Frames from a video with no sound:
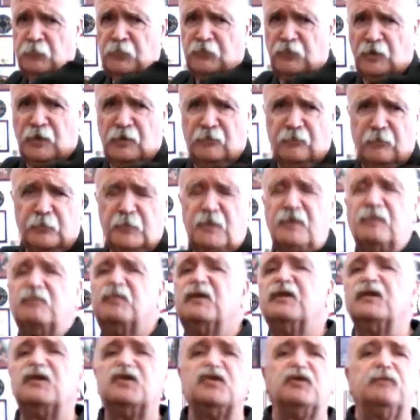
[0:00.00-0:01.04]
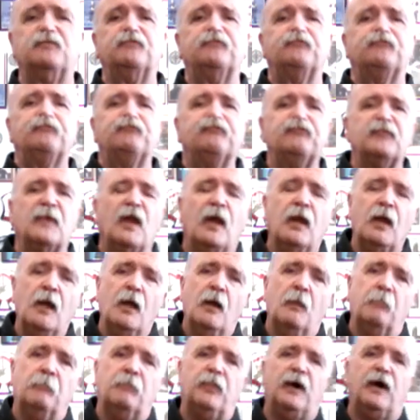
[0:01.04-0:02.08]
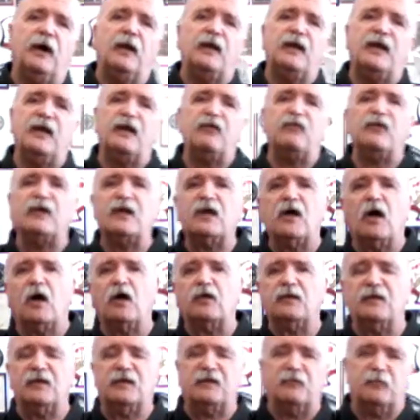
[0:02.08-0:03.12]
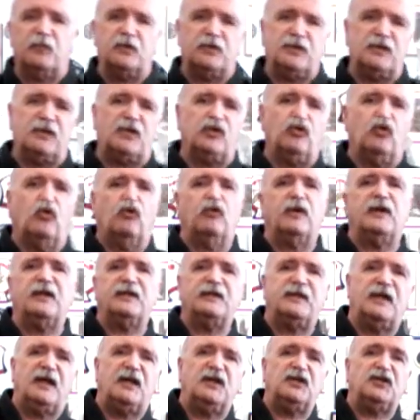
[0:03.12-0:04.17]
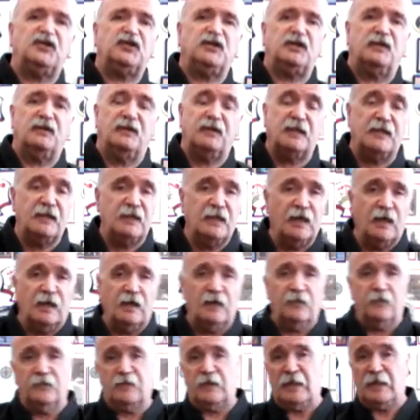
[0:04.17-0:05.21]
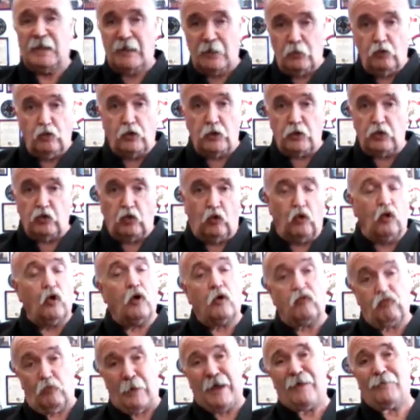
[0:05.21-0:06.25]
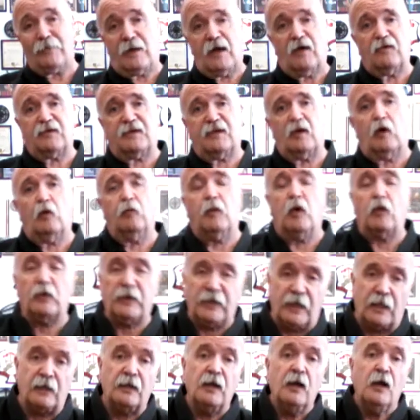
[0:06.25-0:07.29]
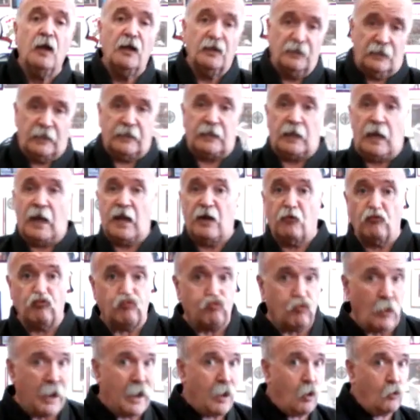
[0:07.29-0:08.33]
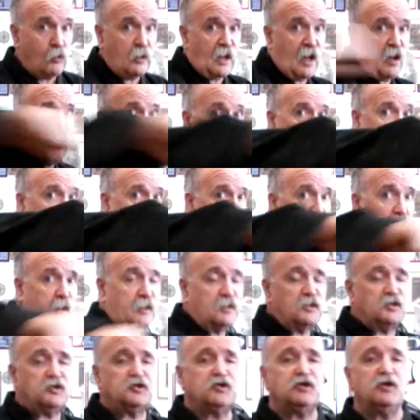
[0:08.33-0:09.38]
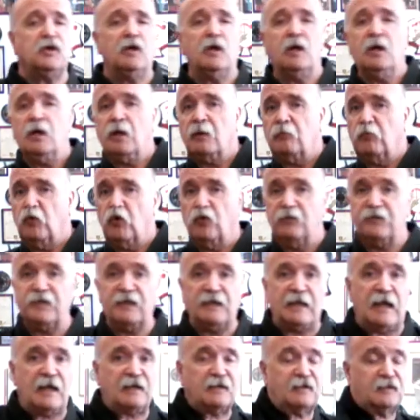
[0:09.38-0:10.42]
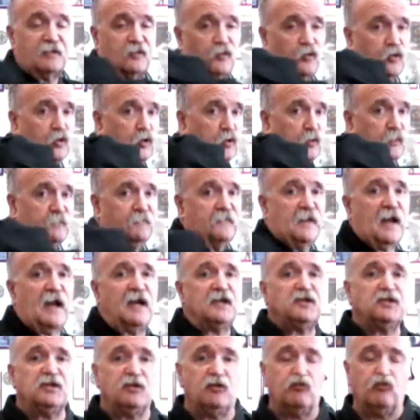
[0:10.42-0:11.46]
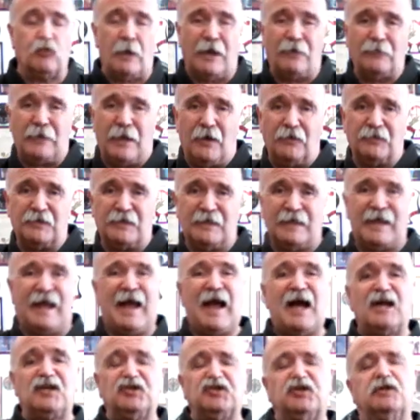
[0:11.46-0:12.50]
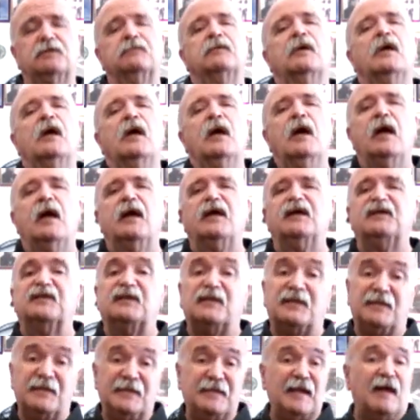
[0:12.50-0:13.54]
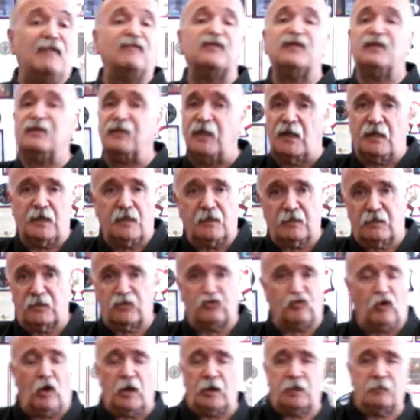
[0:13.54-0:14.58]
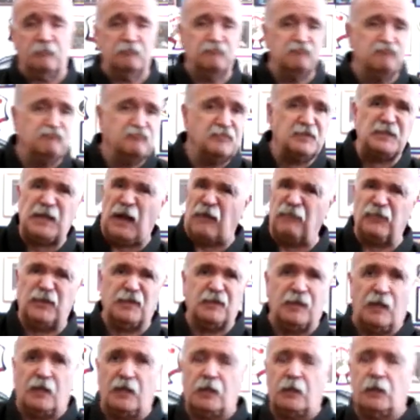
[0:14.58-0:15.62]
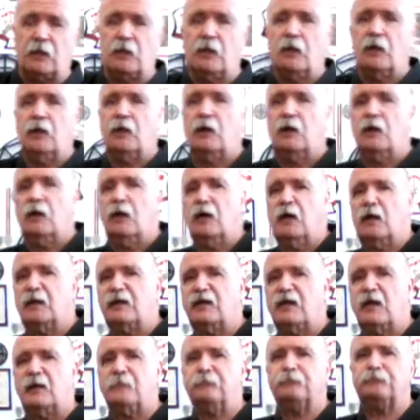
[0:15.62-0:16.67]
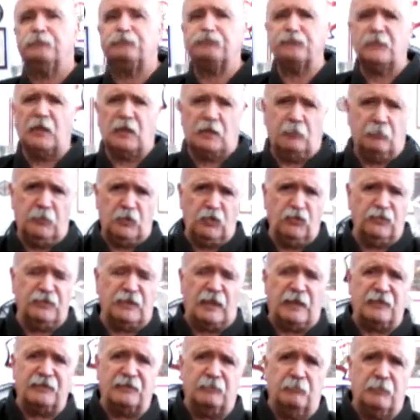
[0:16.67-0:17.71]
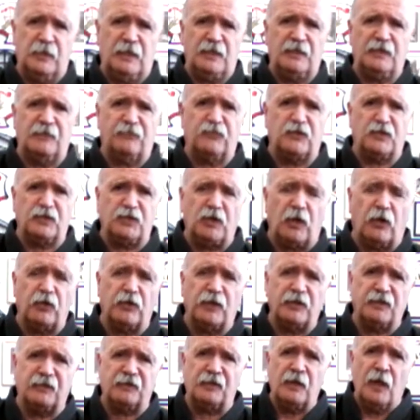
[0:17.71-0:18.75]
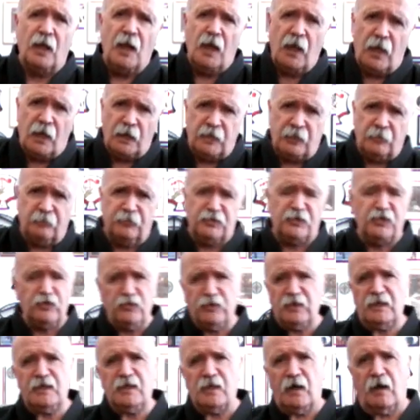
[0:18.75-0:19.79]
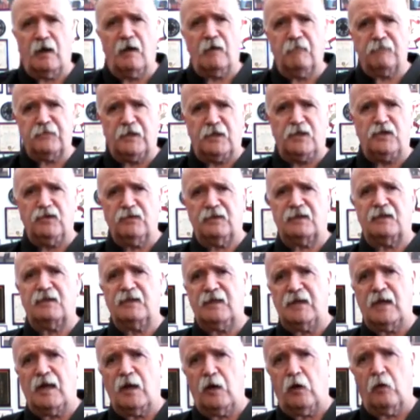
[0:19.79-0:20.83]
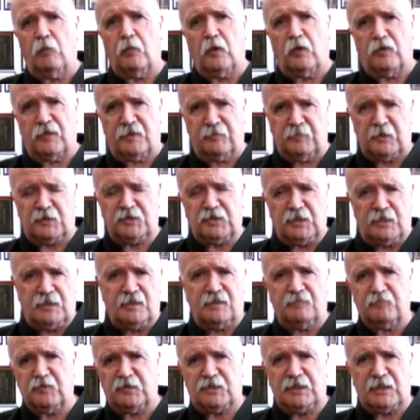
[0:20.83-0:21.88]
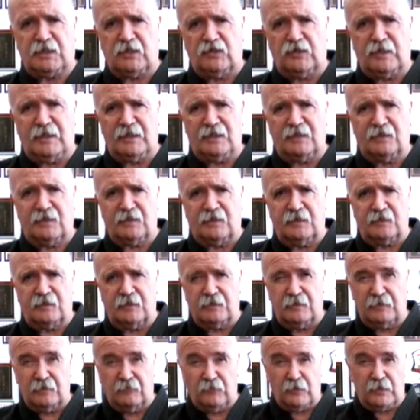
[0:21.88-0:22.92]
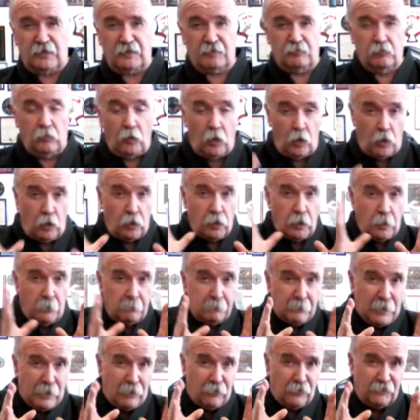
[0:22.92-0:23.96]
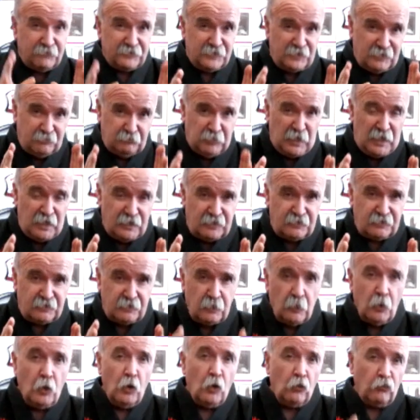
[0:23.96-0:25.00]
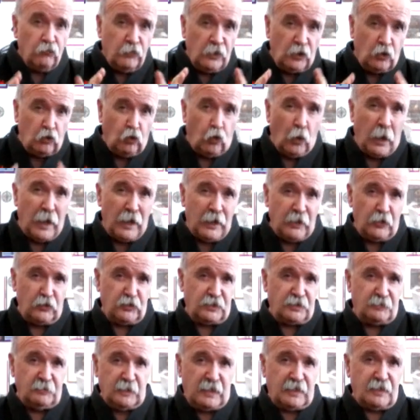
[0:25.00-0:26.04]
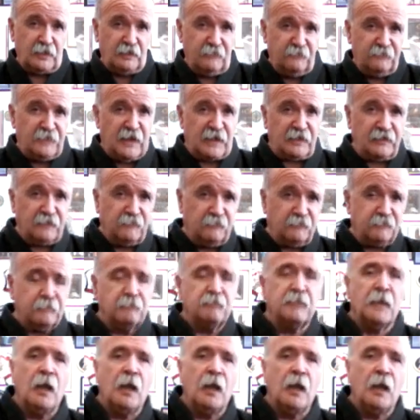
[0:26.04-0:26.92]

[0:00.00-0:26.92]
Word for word: striking from this position. But regardless of particular orientation, the, uh, the inward or roundhouse elbow, and again, like a roundhouse punch, moves in that circular fashion, a roundhousing action, is a devastating strike. Devastating. Uh, again, it can be utilized for many different targets. And the beauty of the use of the elbow, especially in this particular instance, is the small amount of space required to make it effective.